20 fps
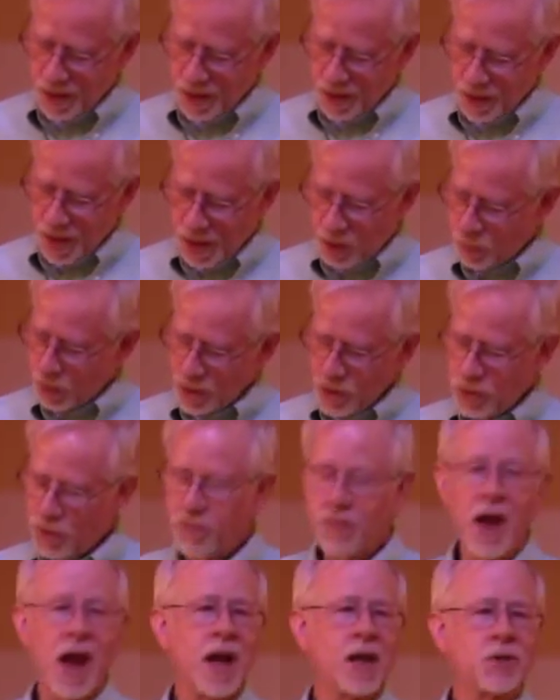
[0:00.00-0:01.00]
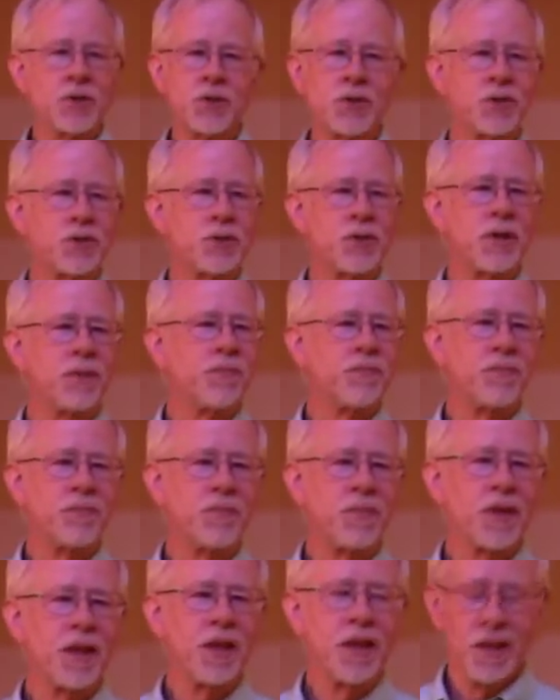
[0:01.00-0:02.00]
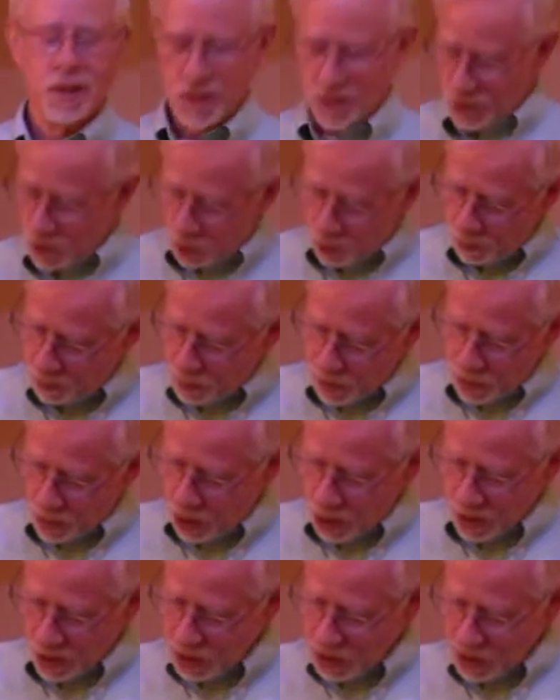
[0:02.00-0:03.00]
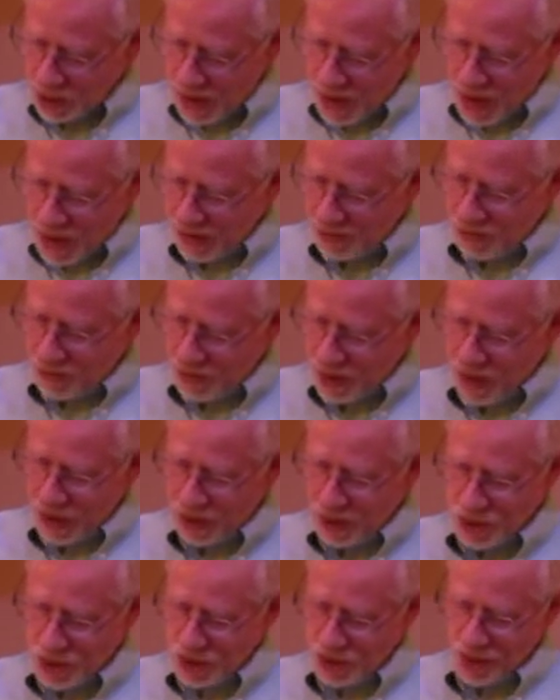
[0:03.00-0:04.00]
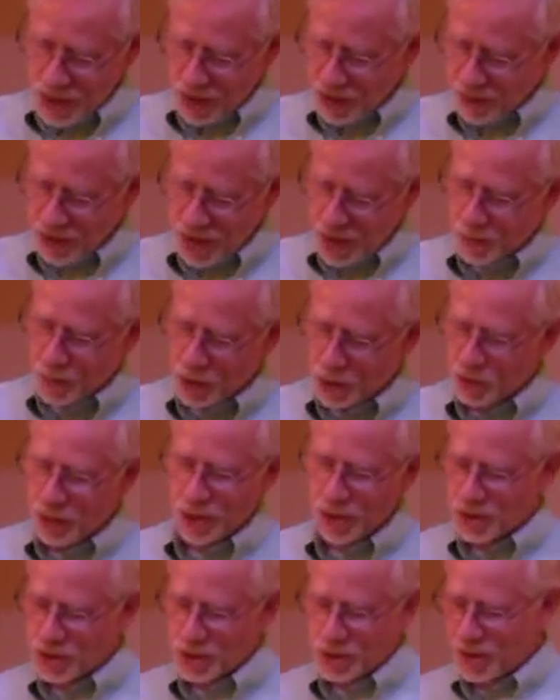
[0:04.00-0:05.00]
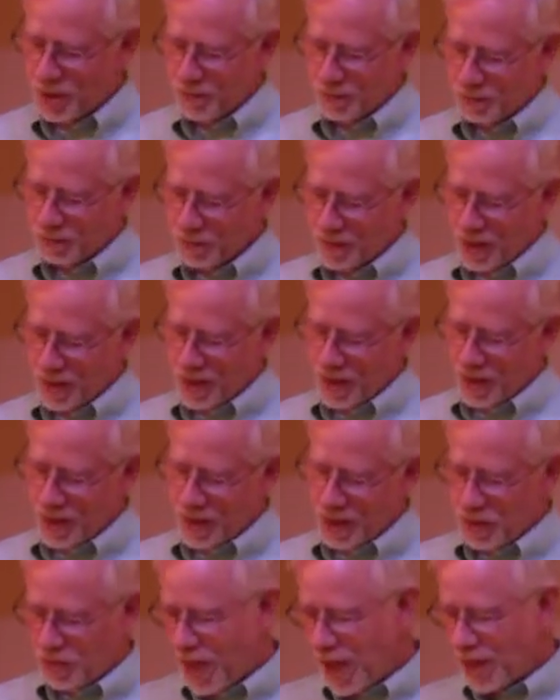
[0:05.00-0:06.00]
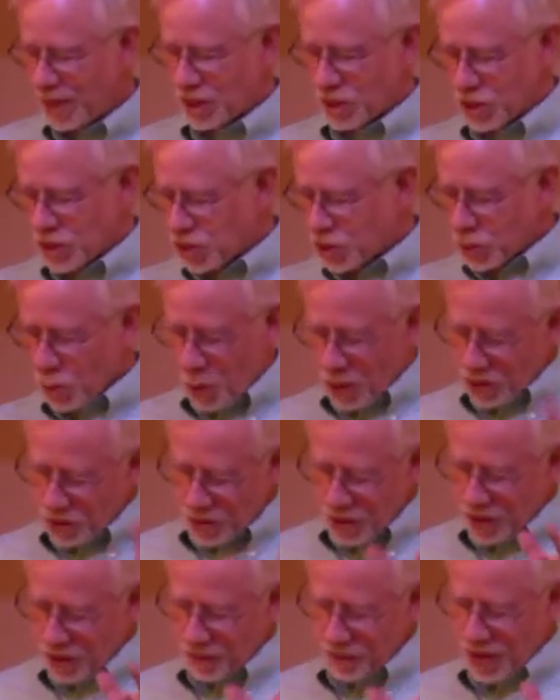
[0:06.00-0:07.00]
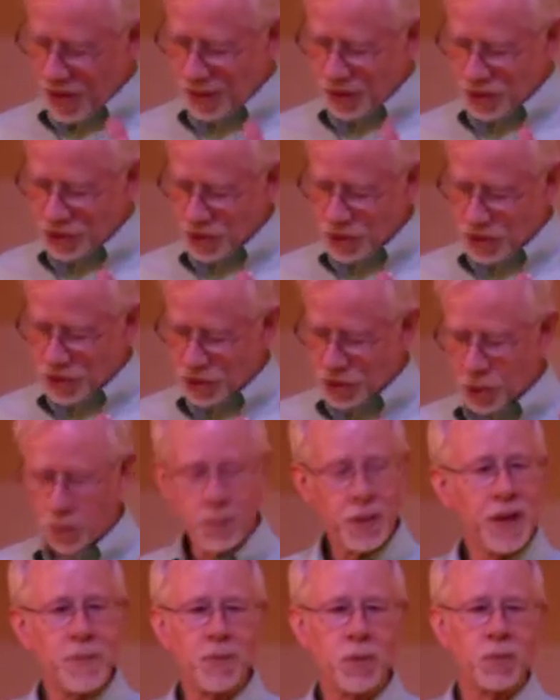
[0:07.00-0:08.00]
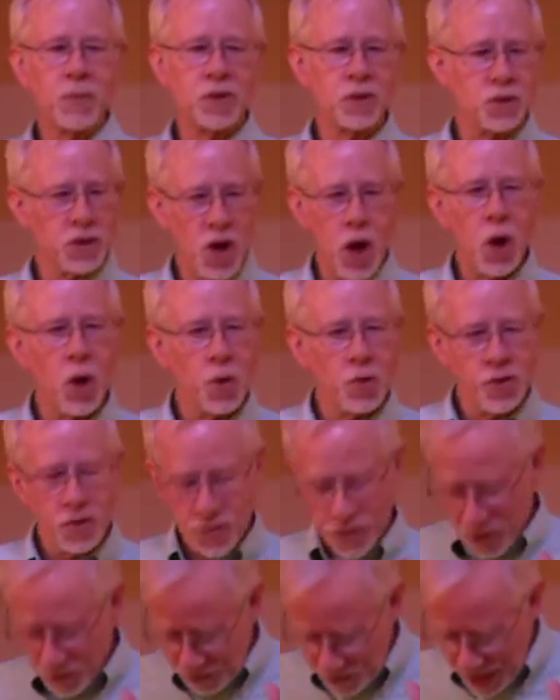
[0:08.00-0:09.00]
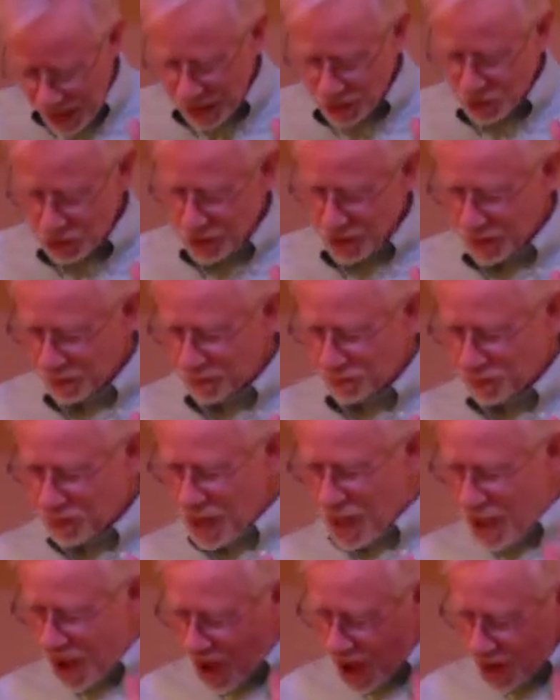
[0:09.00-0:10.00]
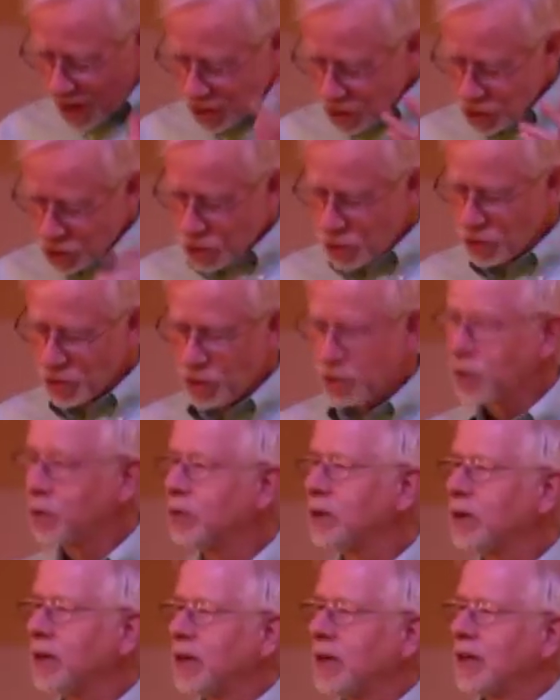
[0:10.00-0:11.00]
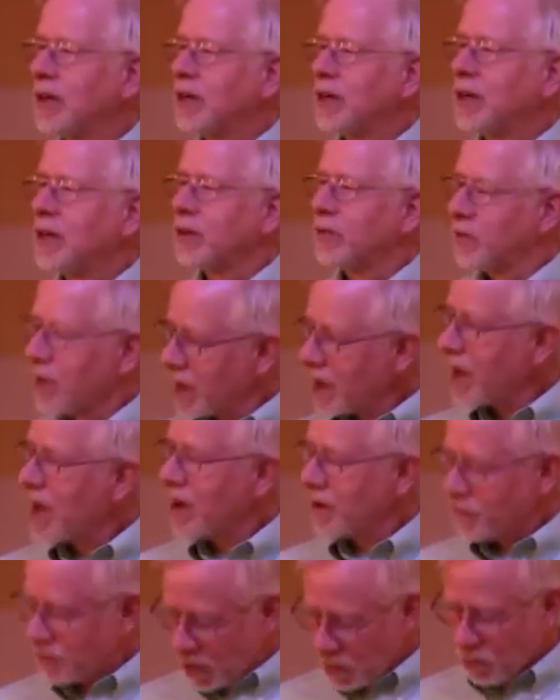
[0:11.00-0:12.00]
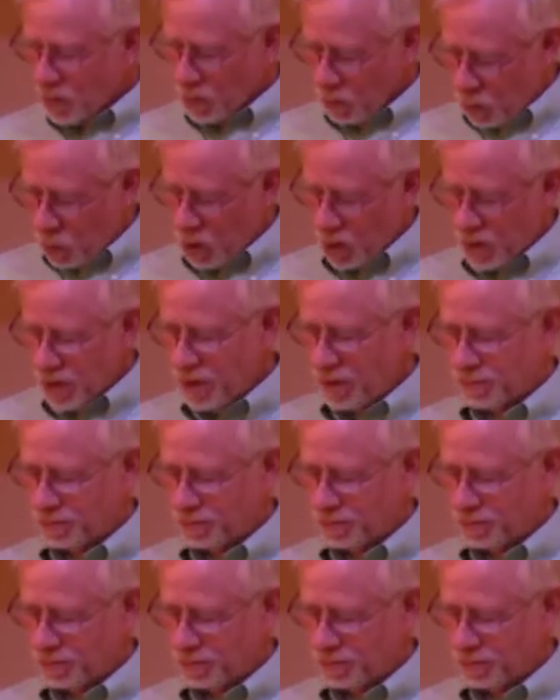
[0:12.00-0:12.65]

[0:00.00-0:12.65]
And when you fast, don't put on a sad face like the hypocrites. They distort their faces so people will know that they're fasting. I assure you, they have their reward.